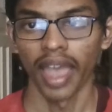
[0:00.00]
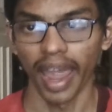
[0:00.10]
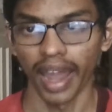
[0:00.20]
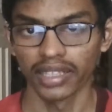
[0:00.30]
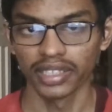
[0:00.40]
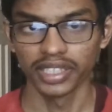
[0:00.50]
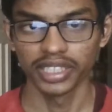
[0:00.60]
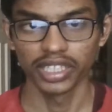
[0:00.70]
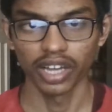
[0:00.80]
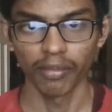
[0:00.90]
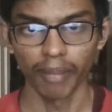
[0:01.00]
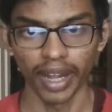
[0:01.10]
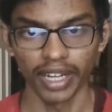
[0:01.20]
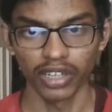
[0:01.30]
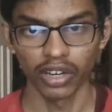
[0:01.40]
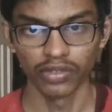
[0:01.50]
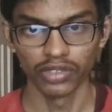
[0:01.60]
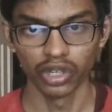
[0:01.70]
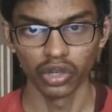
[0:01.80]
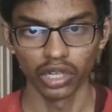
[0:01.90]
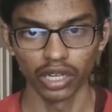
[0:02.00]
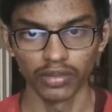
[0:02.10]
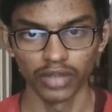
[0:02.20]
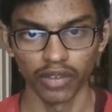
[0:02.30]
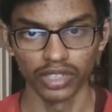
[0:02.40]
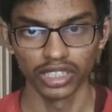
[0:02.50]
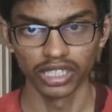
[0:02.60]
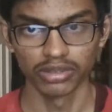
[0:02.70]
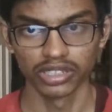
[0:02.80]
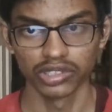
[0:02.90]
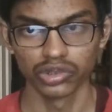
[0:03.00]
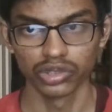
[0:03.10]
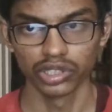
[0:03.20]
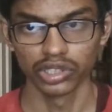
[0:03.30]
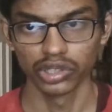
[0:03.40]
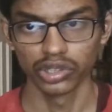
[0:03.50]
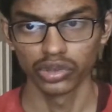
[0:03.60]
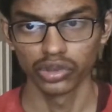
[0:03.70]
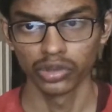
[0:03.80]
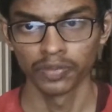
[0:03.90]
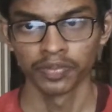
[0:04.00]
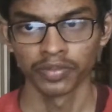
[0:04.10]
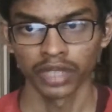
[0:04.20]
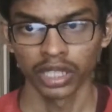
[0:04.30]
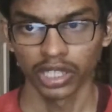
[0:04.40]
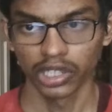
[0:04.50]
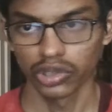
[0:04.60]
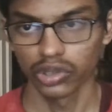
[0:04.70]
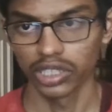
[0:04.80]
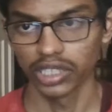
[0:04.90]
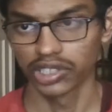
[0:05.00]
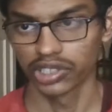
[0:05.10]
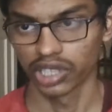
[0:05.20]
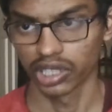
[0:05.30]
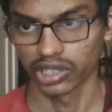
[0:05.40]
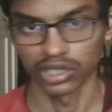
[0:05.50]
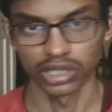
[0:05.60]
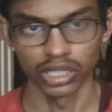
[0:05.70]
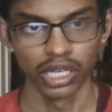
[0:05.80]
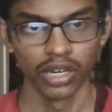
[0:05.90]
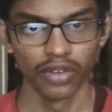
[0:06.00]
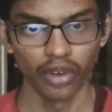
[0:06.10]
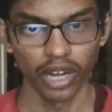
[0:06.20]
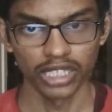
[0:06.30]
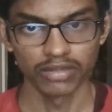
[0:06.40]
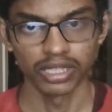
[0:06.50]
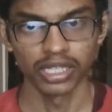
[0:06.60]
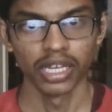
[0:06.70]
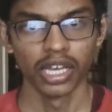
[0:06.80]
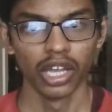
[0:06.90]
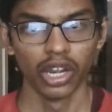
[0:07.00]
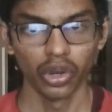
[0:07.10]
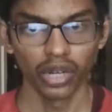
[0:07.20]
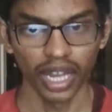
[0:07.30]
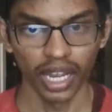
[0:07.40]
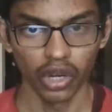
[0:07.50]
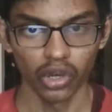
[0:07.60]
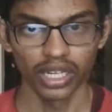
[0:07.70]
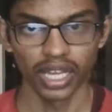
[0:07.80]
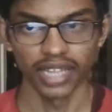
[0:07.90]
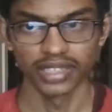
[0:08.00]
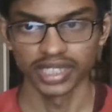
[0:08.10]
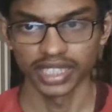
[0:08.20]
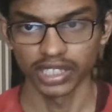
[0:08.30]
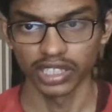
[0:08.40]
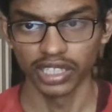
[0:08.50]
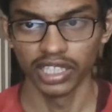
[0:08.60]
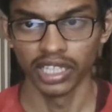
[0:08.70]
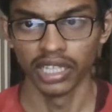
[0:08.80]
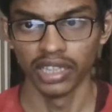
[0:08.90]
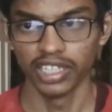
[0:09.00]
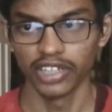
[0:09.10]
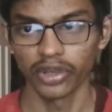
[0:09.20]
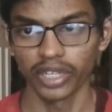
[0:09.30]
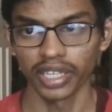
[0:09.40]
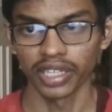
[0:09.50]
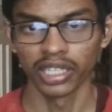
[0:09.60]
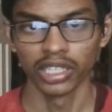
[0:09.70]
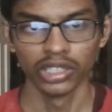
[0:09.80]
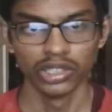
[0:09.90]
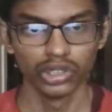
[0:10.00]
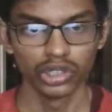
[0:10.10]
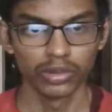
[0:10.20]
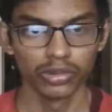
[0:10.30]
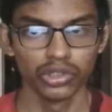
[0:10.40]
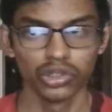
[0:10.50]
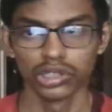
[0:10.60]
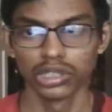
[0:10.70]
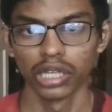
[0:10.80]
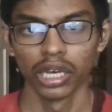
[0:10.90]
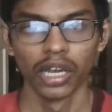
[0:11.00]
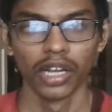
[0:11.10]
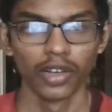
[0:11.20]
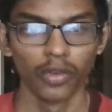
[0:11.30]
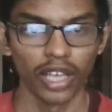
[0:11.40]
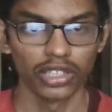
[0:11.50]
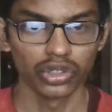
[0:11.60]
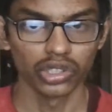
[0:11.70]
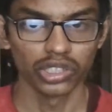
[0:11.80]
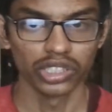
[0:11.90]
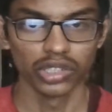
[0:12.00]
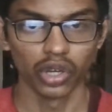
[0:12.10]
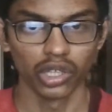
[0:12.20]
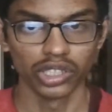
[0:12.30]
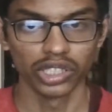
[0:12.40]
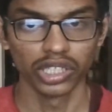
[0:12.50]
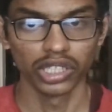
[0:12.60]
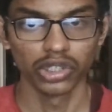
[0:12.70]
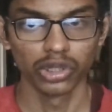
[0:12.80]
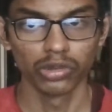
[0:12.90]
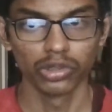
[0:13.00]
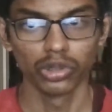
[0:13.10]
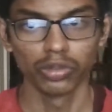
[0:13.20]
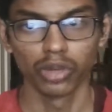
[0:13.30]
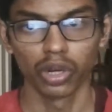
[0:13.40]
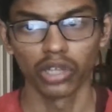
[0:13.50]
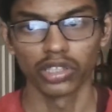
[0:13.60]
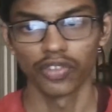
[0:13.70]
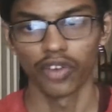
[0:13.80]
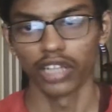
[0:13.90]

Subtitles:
and the degree of binding of the substance to tissue structures. For example, local anesthetic lidocaine use vasoconstrictors to prolong the